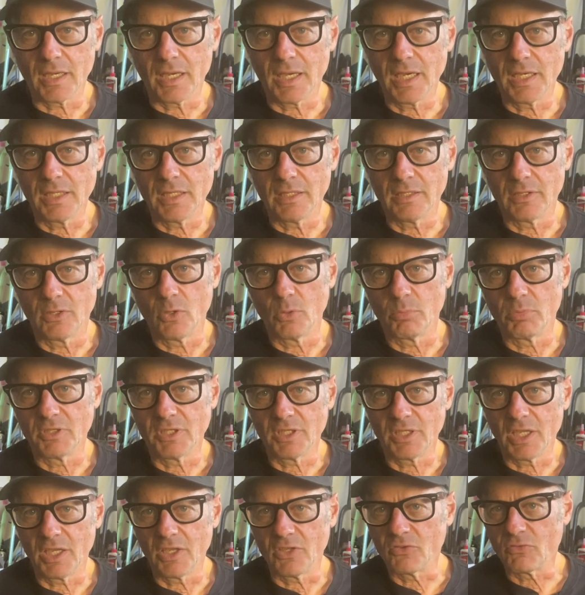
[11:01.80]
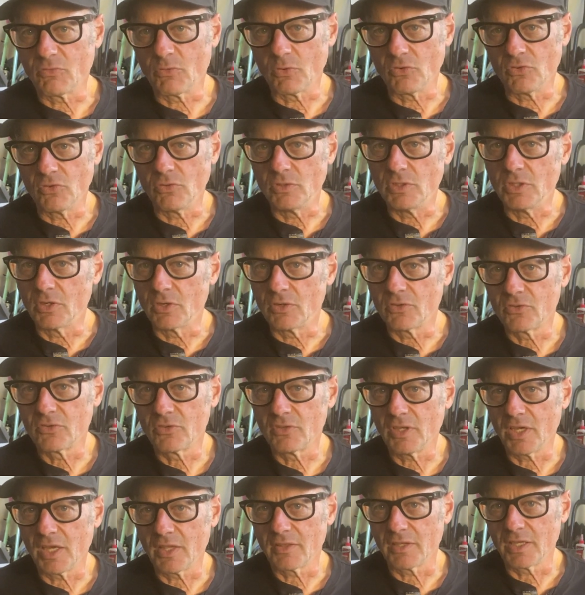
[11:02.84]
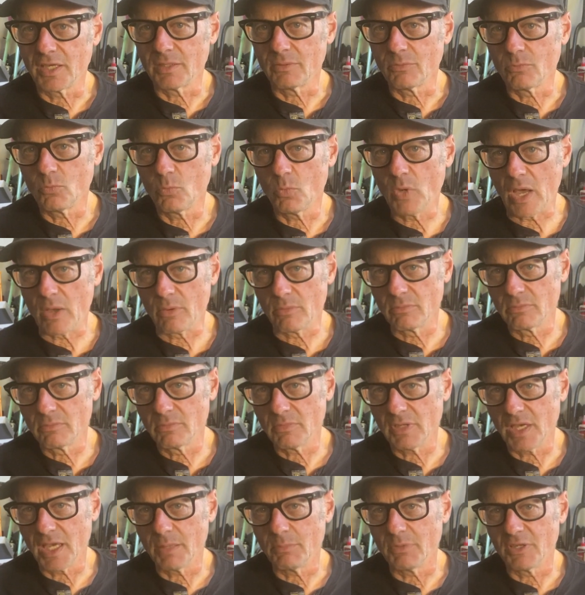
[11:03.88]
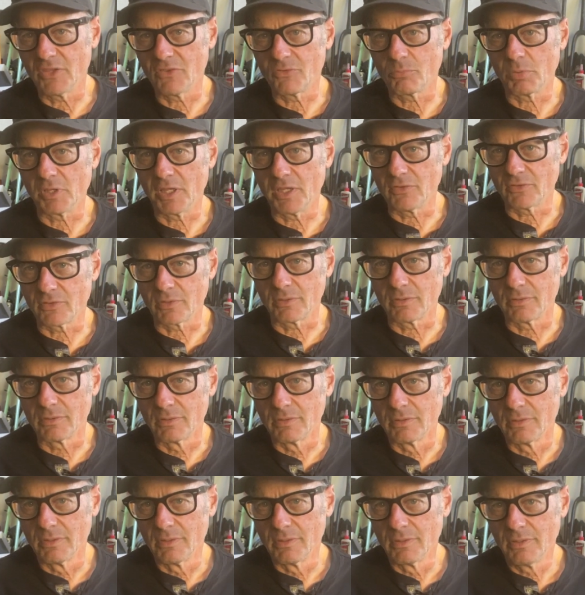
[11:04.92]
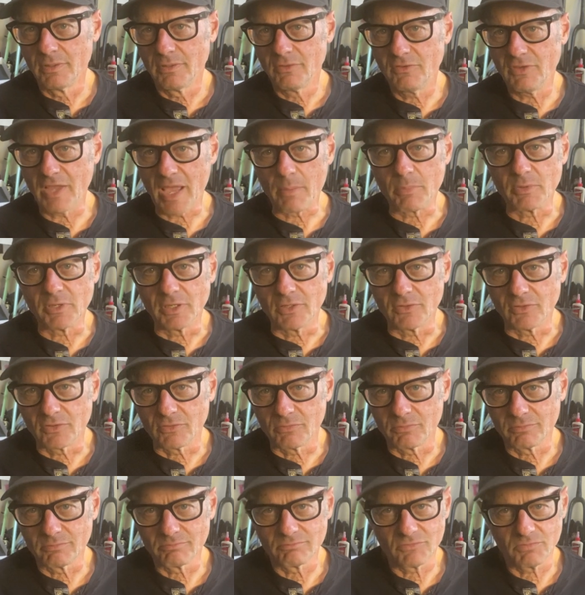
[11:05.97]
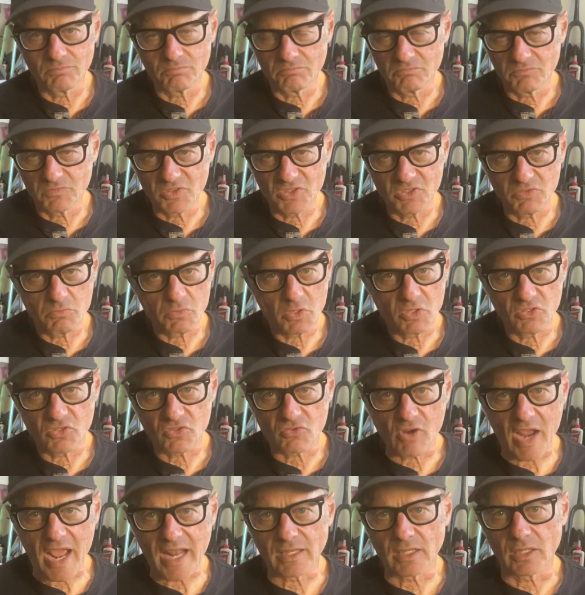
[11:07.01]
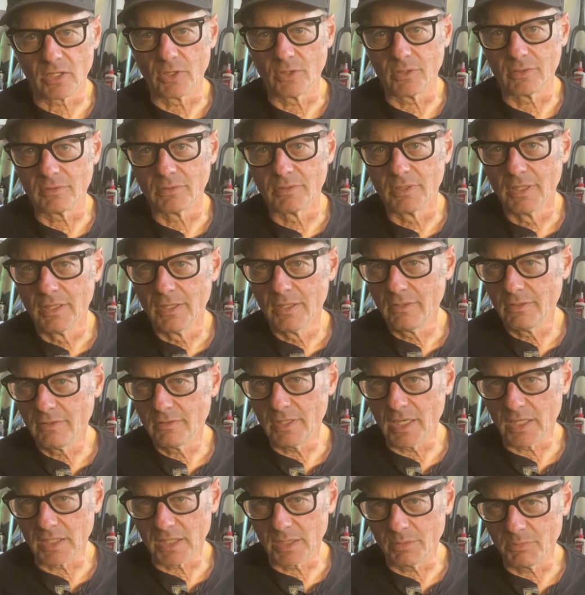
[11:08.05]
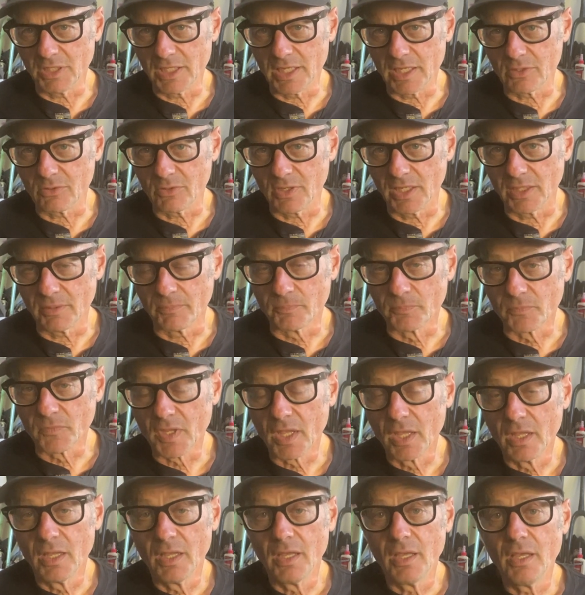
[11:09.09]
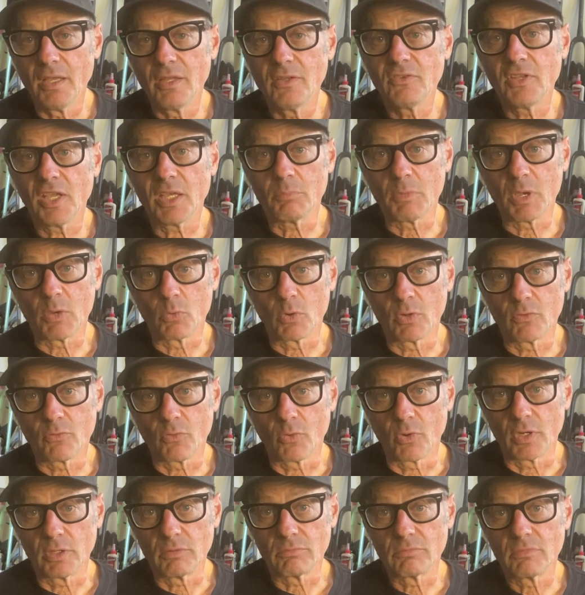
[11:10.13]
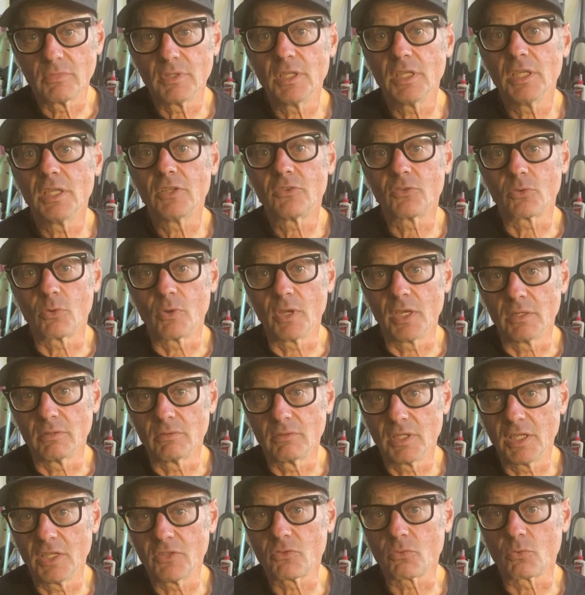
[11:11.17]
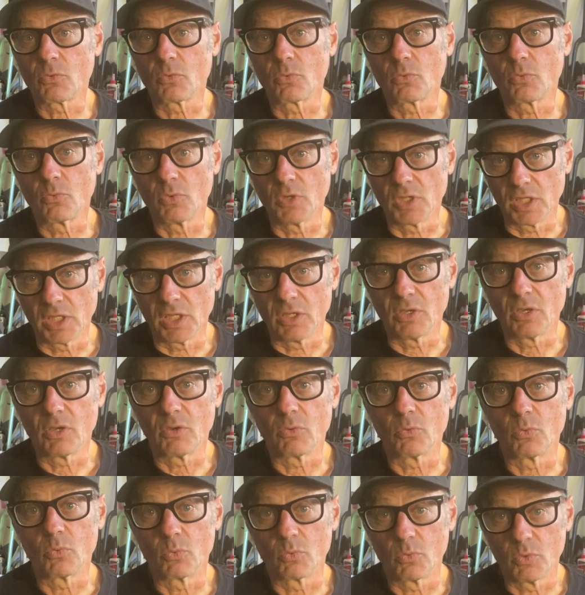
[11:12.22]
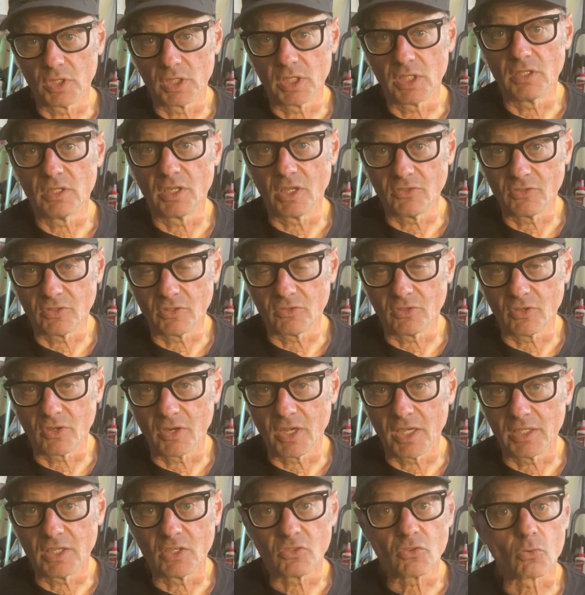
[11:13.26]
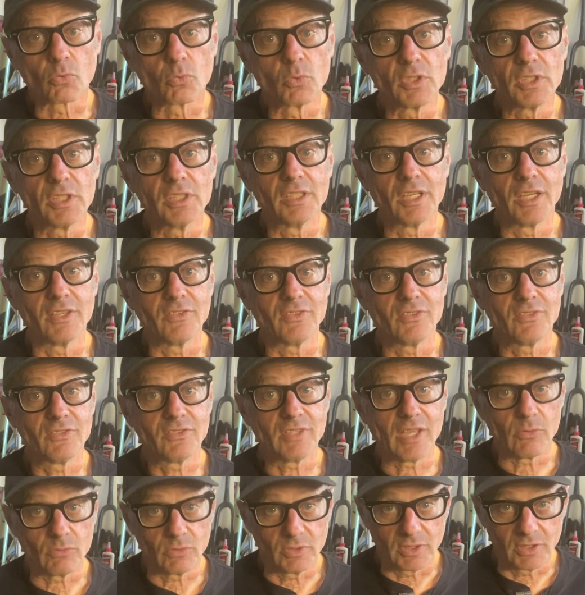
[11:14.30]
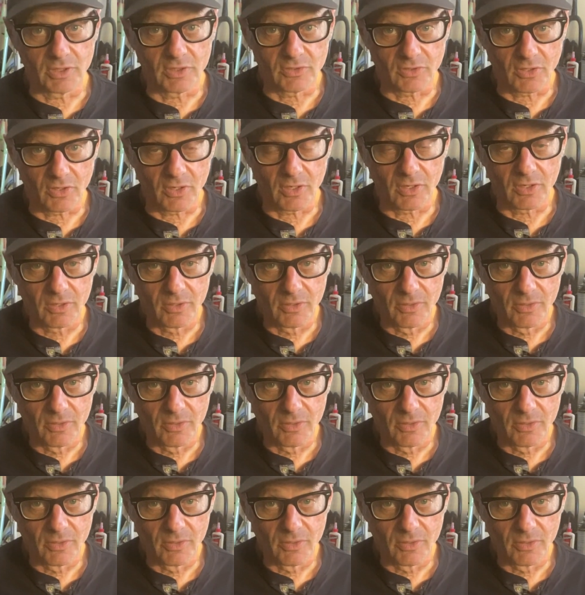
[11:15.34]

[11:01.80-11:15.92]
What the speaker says: I didn't open the case for 2 years. I thought, well, Ibanez Blazer, Japanese Strat clone, not going to be that great. Take my word for it, it's great. It's a really, really nice guitar, and it's a really nice sounding guitar.